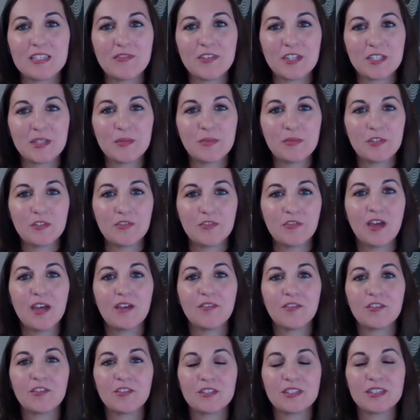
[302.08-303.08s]
victim
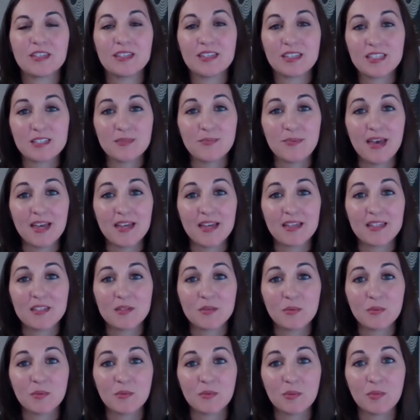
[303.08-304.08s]
survivors can expect
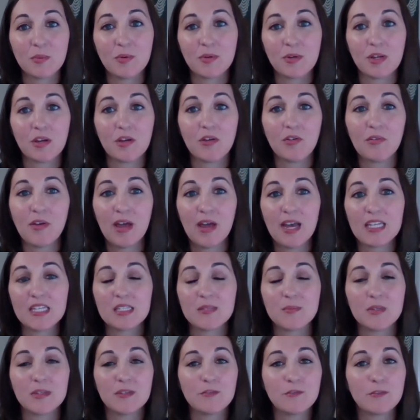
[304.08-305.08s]
when reporting
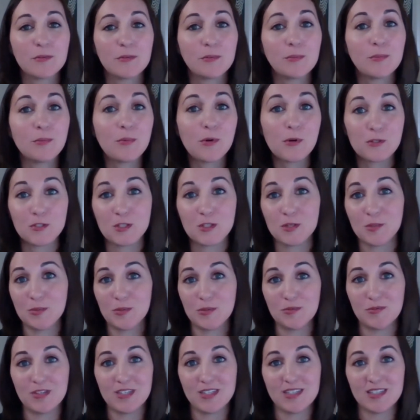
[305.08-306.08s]
harassment for multiple
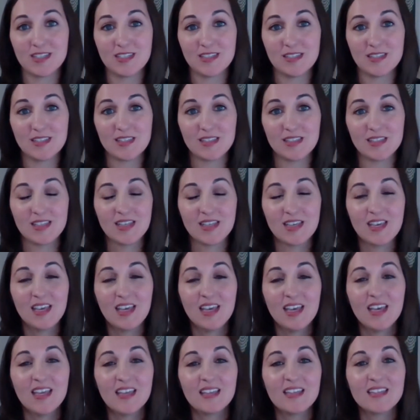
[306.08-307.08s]
reasons.
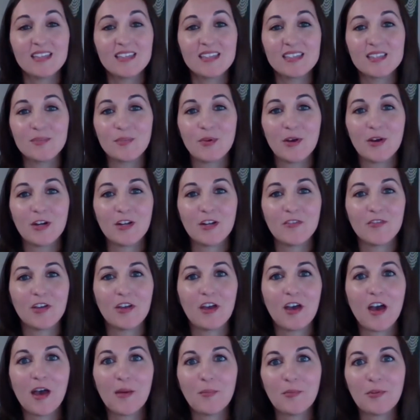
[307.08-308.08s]
This is a part of a
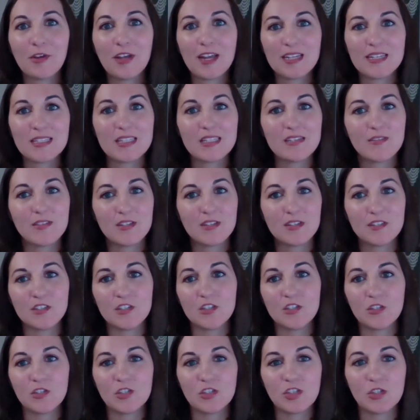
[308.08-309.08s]
comprehensive
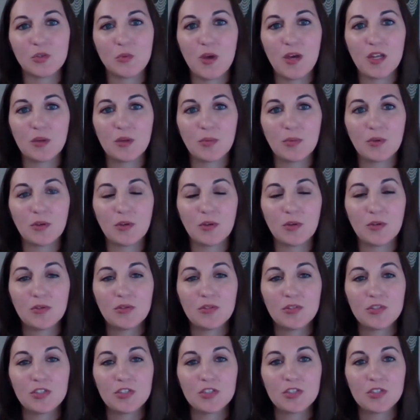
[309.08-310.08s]
institution-wide
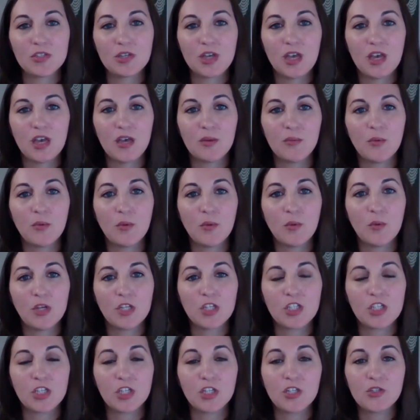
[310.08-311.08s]
approach,
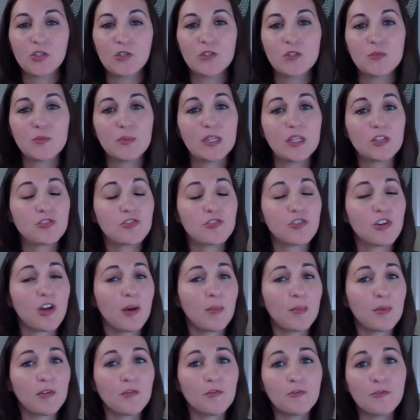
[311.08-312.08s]
which includes being
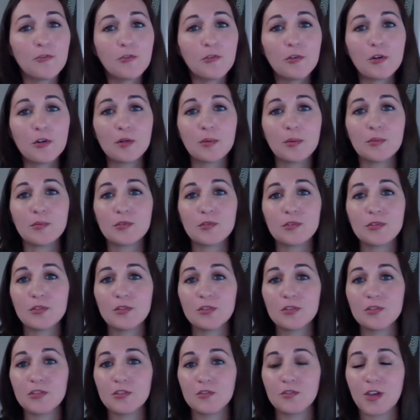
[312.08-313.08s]
trauma-informed,
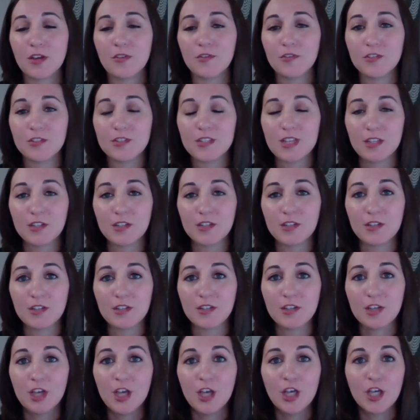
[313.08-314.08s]
survivor-centered,
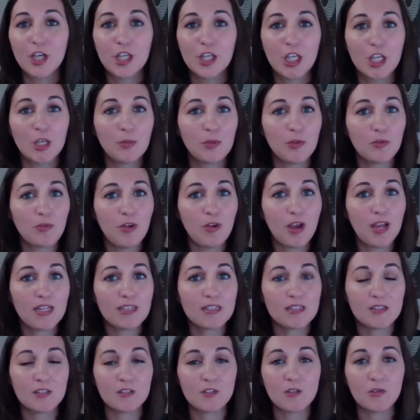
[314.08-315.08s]
human
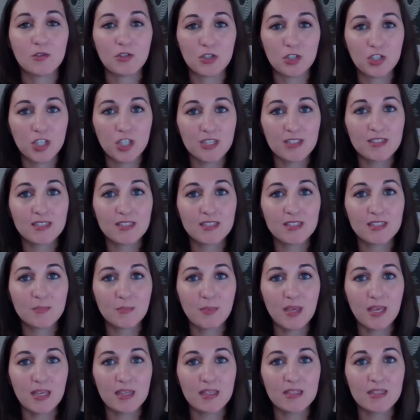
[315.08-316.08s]
rights and social
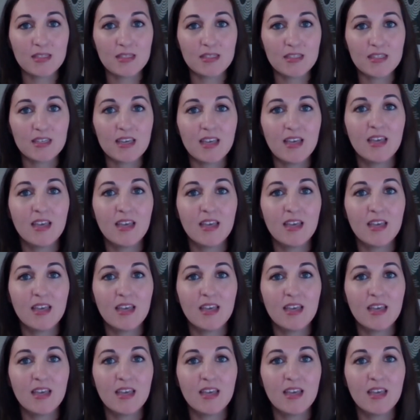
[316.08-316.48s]
justice-based,